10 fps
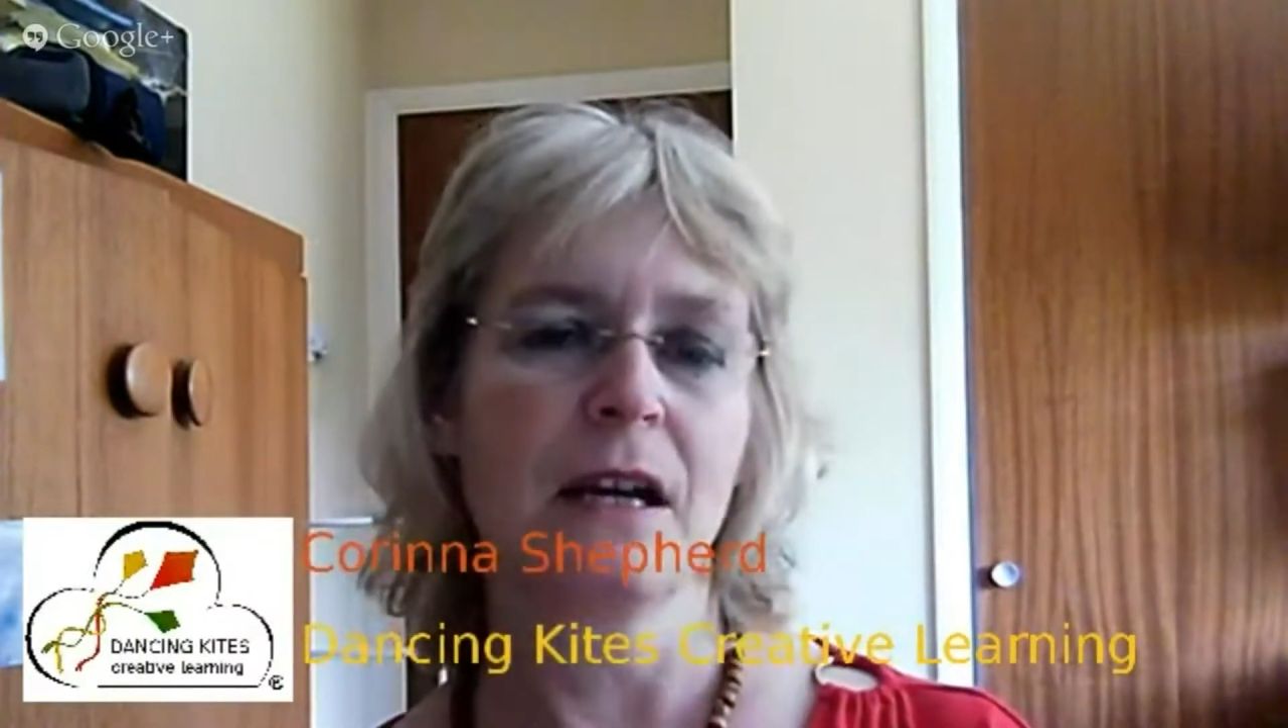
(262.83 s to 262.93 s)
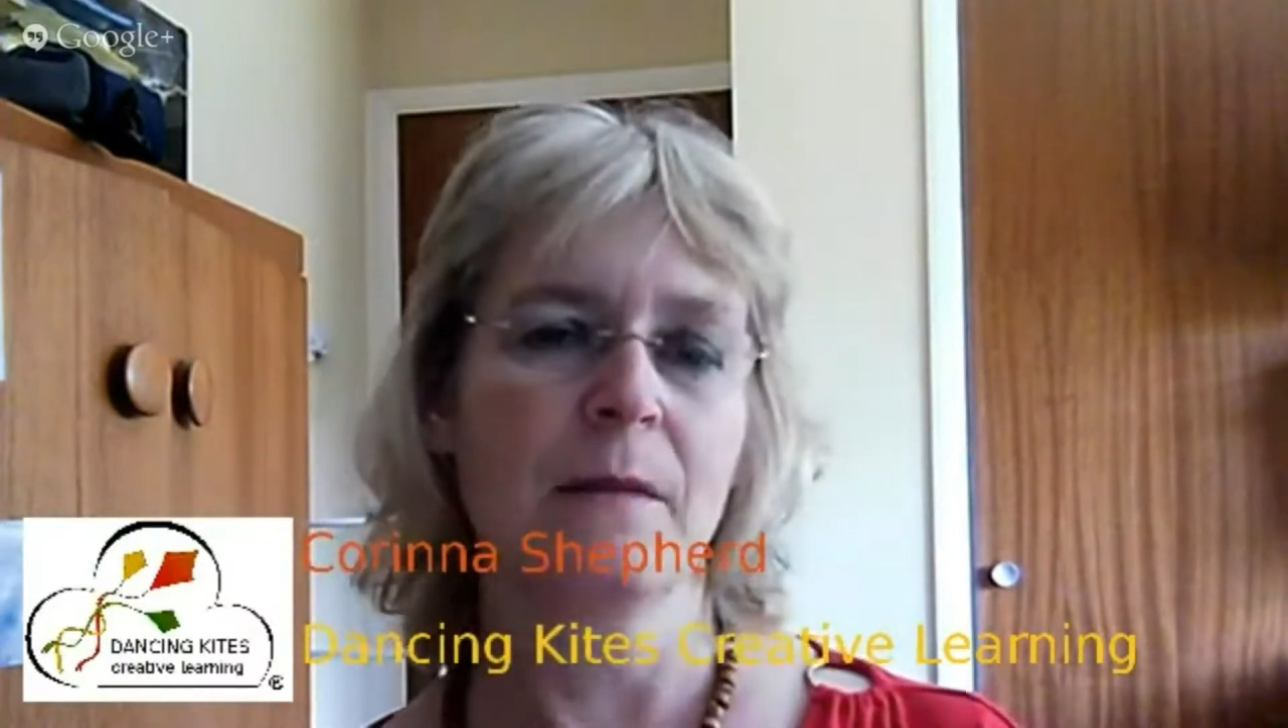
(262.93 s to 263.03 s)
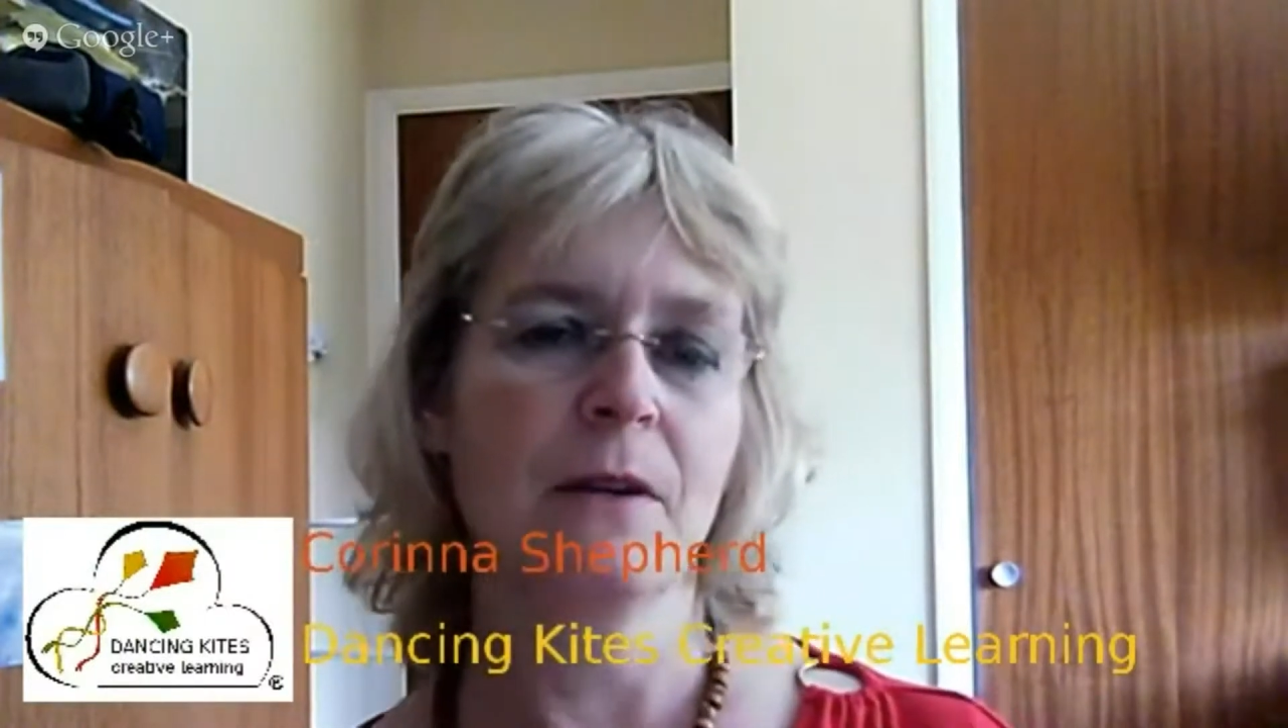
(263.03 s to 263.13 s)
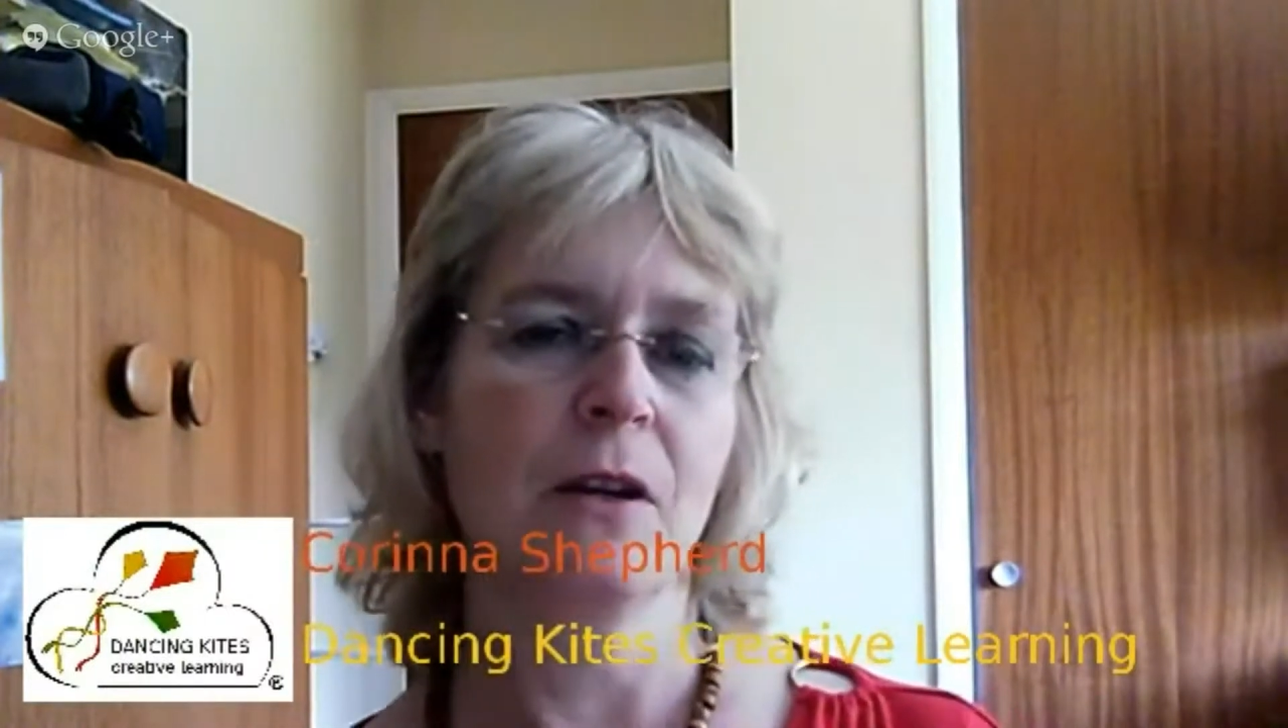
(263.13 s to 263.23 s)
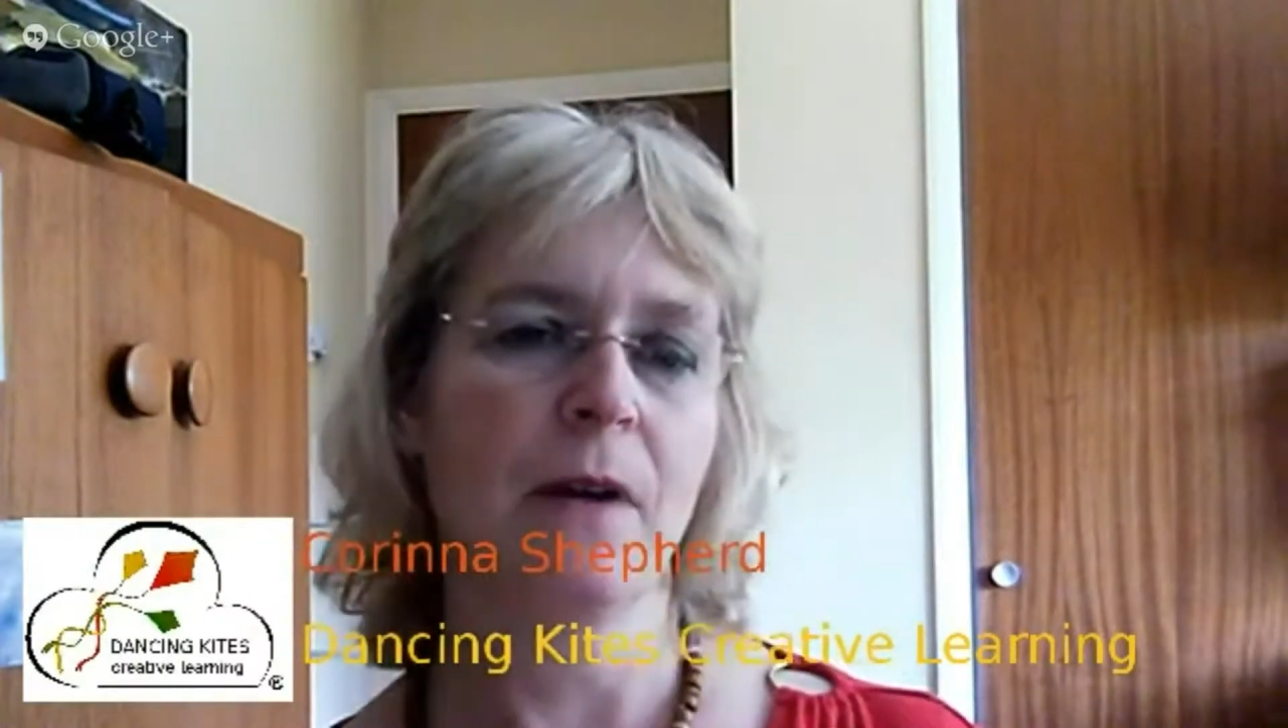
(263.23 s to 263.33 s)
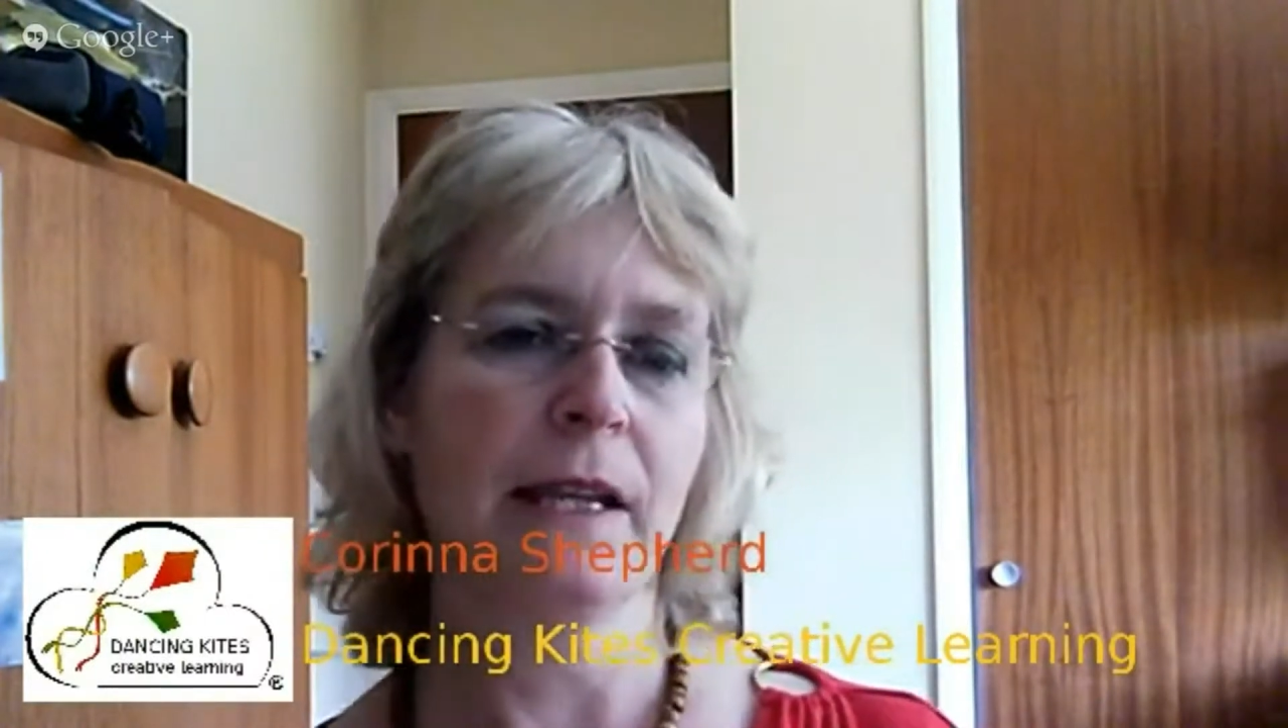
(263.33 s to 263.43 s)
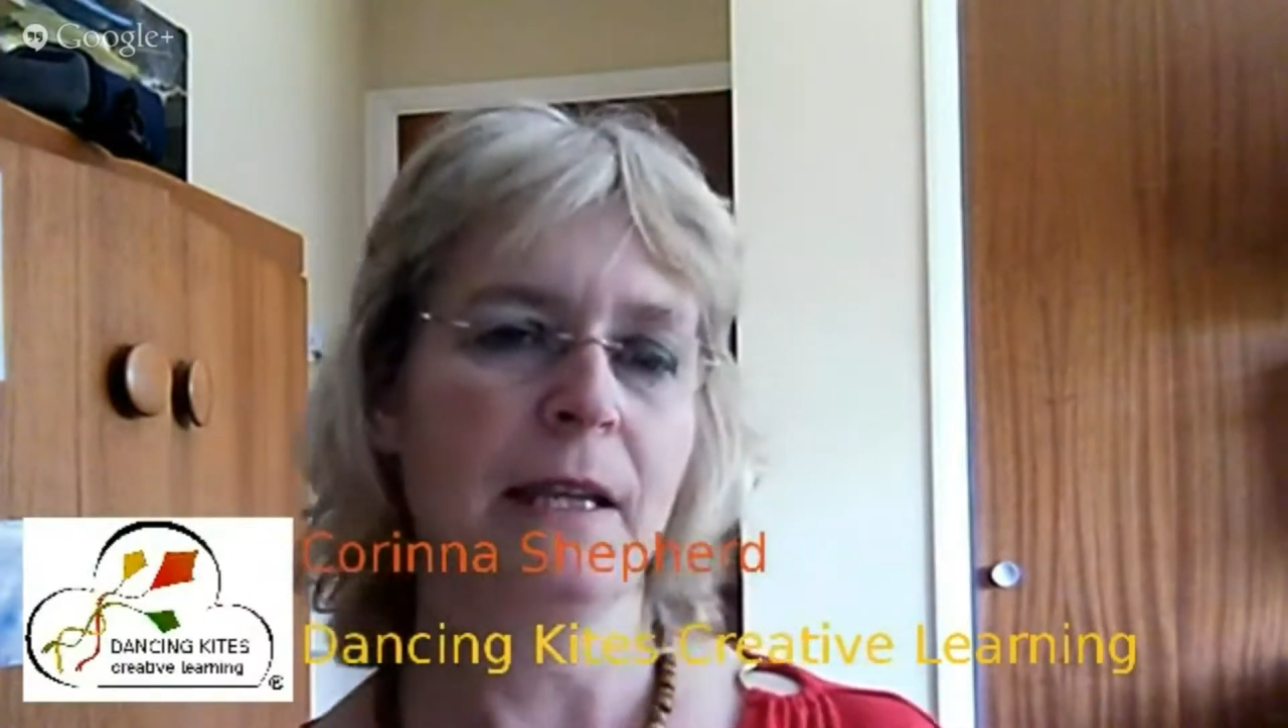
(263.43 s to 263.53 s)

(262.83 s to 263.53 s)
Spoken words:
upload my